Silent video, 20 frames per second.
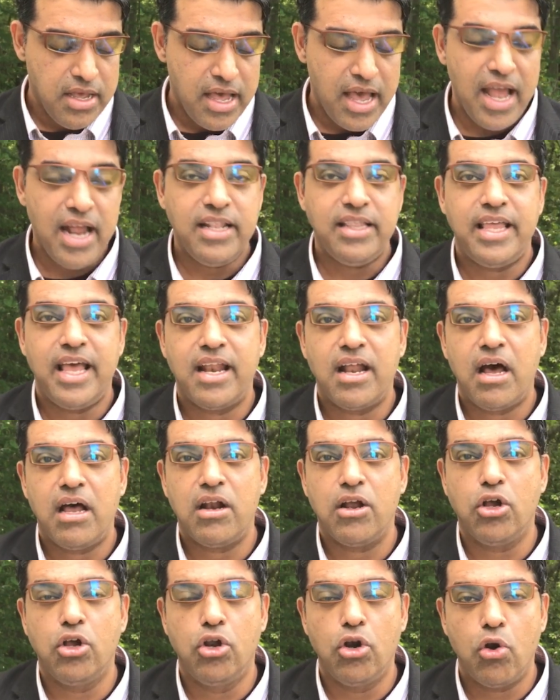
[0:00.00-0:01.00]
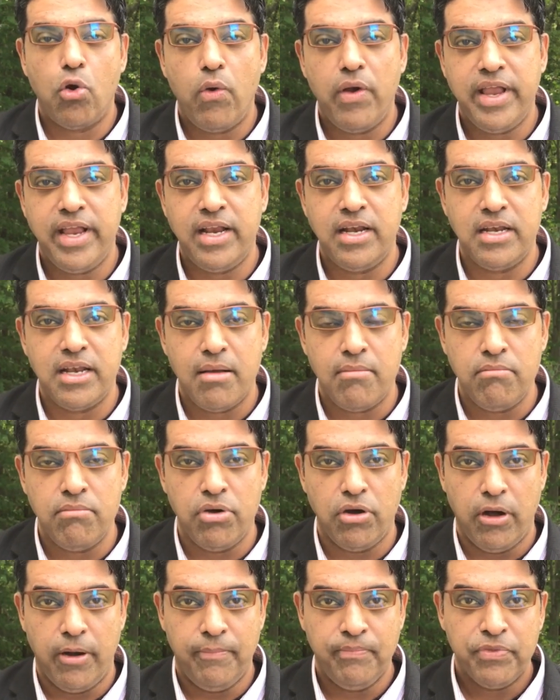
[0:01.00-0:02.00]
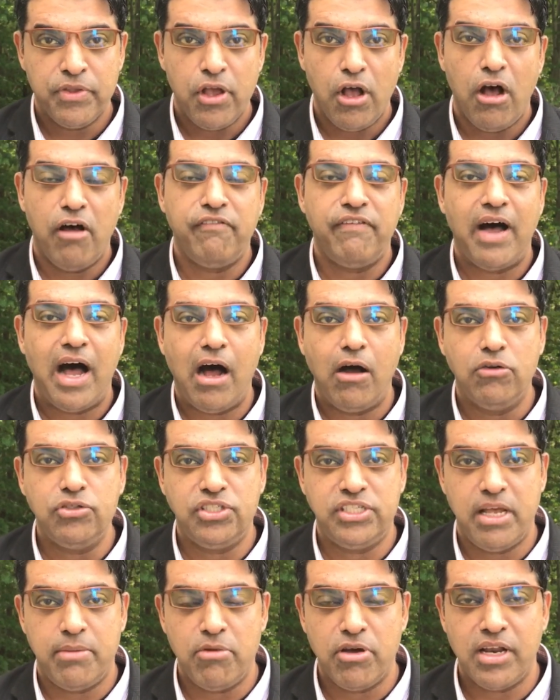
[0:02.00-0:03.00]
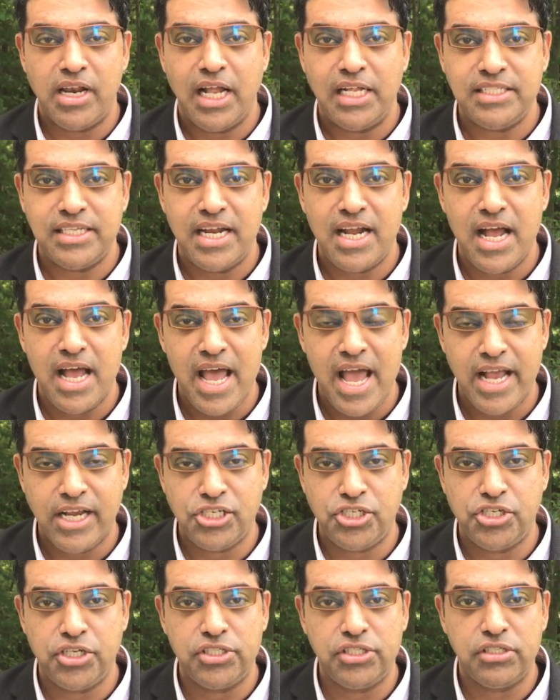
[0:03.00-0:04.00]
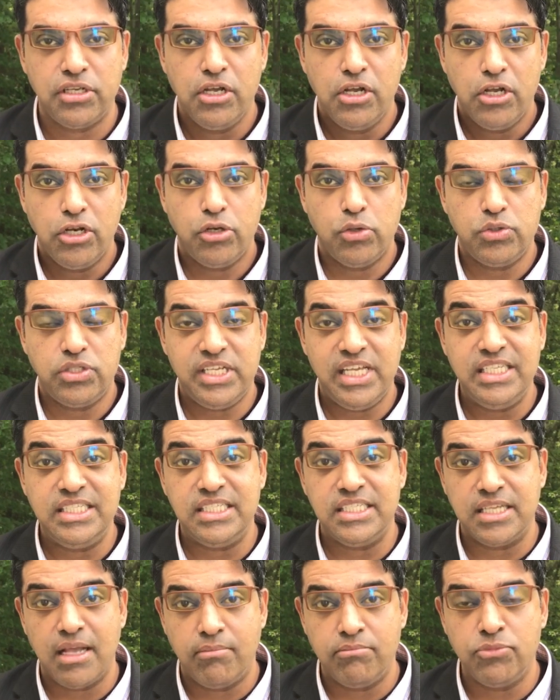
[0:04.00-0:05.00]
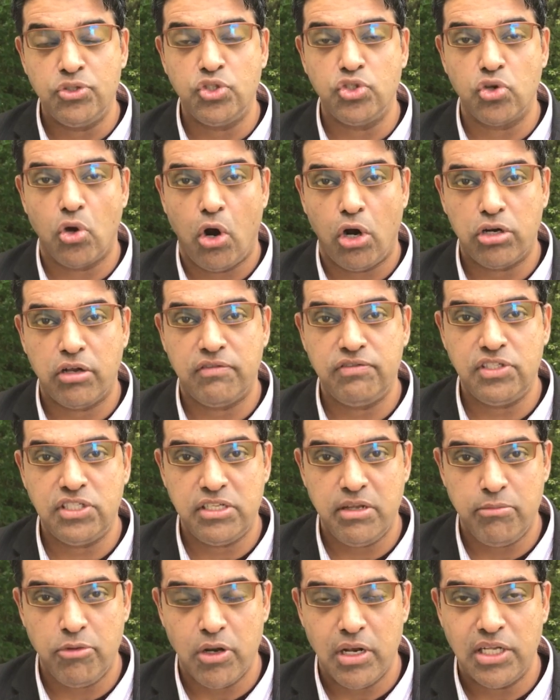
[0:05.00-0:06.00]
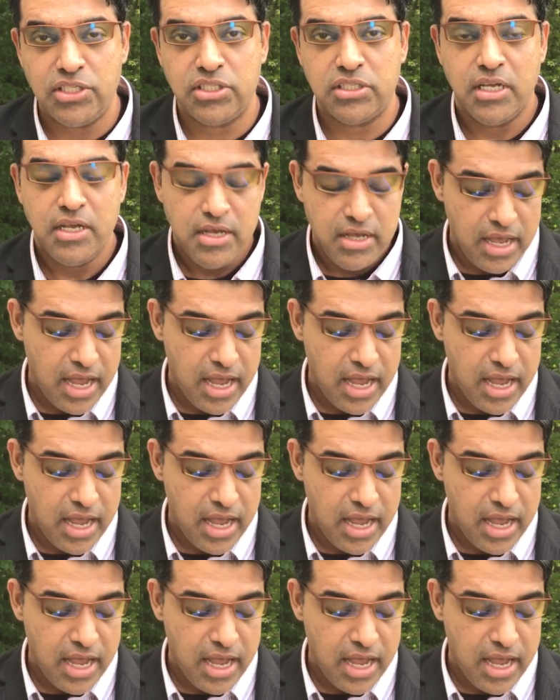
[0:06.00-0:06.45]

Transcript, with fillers: And there are a growing number of House Democrats that are anxious to see some sort of stimulus,